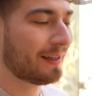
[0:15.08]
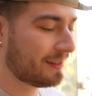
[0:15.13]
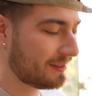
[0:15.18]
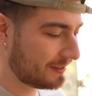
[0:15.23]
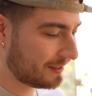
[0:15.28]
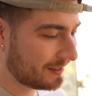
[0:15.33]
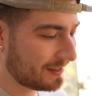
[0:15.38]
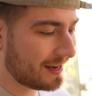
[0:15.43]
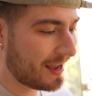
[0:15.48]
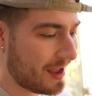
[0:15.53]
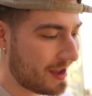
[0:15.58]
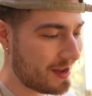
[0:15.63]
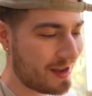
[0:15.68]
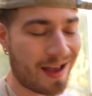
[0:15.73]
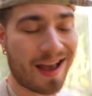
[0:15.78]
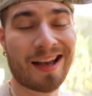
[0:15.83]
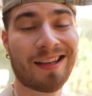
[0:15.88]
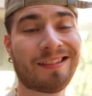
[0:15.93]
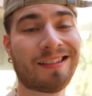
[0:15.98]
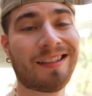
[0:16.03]
And today,
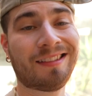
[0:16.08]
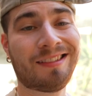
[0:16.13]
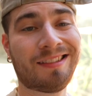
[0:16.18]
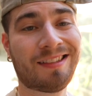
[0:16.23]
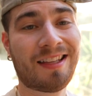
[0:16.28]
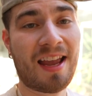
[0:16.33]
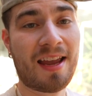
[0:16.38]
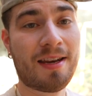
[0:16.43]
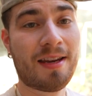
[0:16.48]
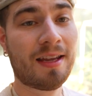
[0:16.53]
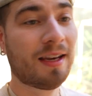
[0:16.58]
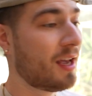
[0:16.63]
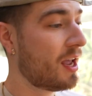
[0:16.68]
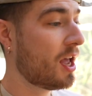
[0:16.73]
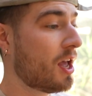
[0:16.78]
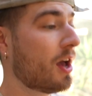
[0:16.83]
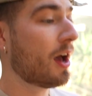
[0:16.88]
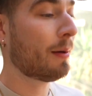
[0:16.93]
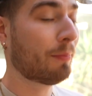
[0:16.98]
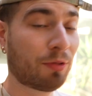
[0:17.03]
as I stated,
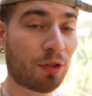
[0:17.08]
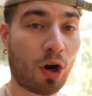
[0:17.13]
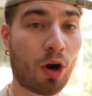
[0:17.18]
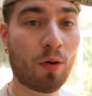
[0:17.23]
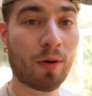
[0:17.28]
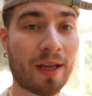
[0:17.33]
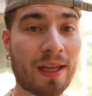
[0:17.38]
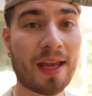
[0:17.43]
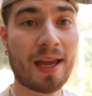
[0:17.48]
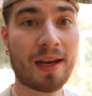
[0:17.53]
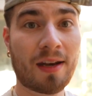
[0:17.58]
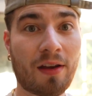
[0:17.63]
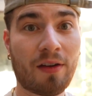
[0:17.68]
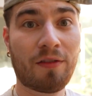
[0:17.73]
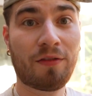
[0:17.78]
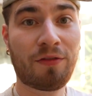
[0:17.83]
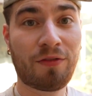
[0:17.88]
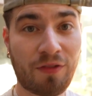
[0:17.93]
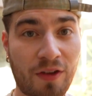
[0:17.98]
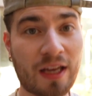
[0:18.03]
I'm throwing in
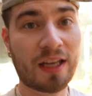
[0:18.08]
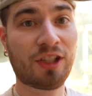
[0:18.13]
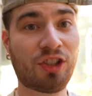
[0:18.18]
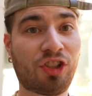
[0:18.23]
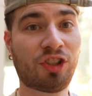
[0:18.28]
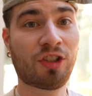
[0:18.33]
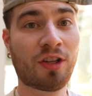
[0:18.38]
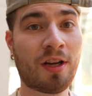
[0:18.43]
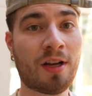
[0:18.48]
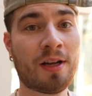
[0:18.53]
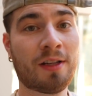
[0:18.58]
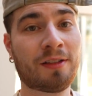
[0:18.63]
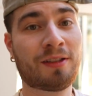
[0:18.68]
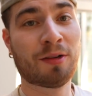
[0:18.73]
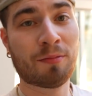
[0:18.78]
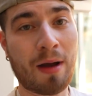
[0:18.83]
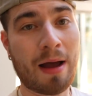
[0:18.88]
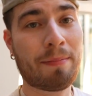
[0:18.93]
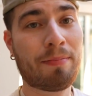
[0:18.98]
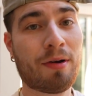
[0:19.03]
fish to
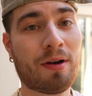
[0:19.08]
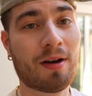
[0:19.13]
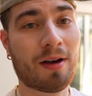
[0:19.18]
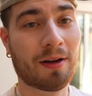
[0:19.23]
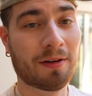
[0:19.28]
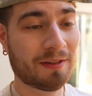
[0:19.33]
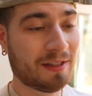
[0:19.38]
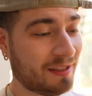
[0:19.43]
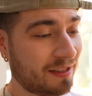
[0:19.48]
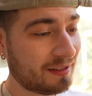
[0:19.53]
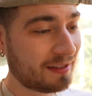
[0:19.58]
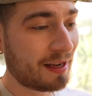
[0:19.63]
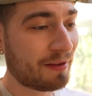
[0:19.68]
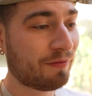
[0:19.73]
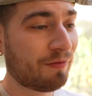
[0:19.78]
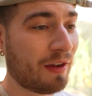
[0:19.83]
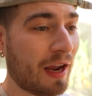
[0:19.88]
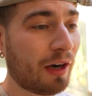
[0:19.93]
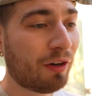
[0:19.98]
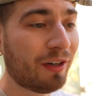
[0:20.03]
my pond. This is a
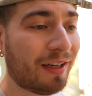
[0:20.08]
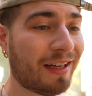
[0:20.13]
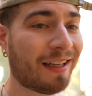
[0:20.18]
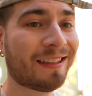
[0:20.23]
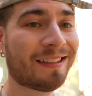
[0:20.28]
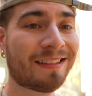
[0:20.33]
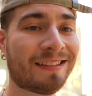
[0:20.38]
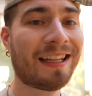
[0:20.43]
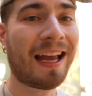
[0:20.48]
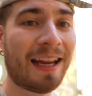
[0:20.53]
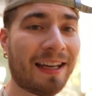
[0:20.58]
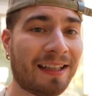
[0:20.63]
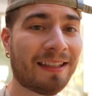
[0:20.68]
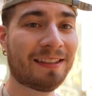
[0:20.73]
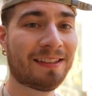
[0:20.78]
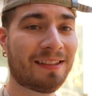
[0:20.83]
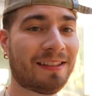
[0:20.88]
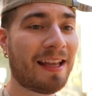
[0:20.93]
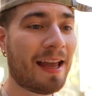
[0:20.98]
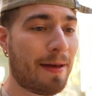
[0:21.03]
very exciting
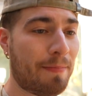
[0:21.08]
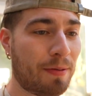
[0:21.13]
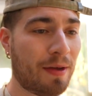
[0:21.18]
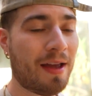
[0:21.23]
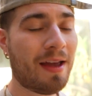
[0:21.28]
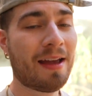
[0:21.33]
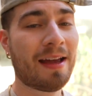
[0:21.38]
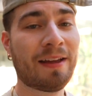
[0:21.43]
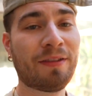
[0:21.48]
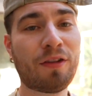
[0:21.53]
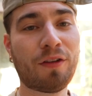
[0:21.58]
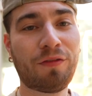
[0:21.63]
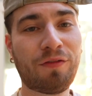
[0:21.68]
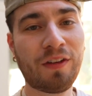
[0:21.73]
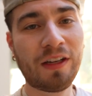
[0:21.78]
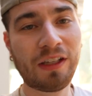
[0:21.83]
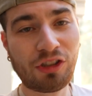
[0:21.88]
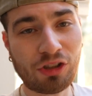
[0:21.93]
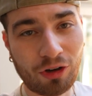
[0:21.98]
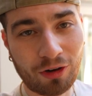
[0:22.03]
step, and the
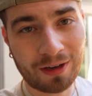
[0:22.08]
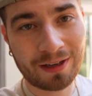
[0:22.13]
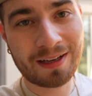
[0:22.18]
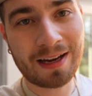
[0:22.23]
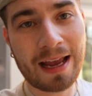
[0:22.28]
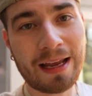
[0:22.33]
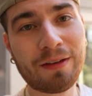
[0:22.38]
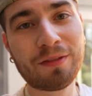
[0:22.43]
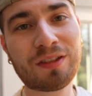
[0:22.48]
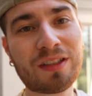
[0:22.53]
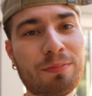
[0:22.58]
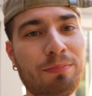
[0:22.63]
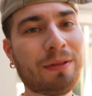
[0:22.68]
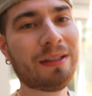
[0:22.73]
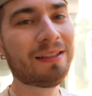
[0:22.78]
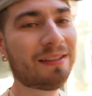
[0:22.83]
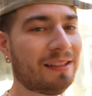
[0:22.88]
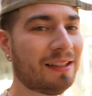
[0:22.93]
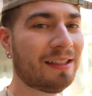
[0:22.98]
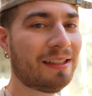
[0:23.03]
fish are a native
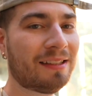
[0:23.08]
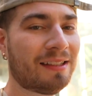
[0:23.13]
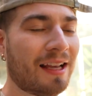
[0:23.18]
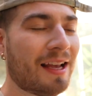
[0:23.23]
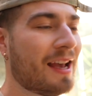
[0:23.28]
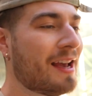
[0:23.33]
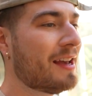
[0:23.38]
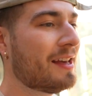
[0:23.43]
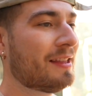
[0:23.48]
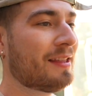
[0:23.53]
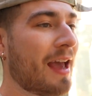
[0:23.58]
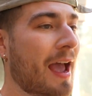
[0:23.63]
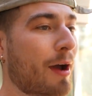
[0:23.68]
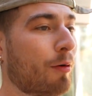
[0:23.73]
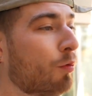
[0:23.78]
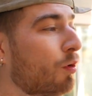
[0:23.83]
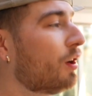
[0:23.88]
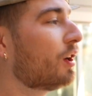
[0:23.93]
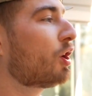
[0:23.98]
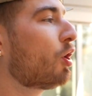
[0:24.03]
species that
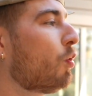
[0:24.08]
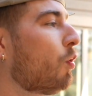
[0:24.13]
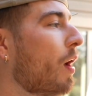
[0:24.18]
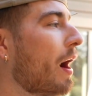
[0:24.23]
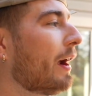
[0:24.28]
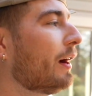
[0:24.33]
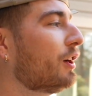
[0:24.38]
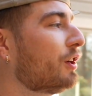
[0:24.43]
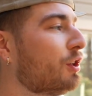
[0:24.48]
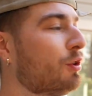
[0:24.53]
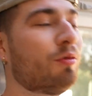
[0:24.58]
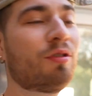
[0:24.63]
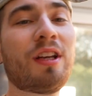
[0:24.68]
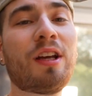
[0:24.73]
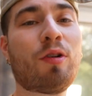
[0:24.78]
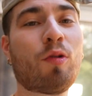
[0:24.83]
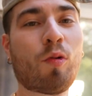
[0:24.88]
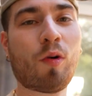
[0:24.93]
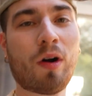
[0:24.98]
were acquired using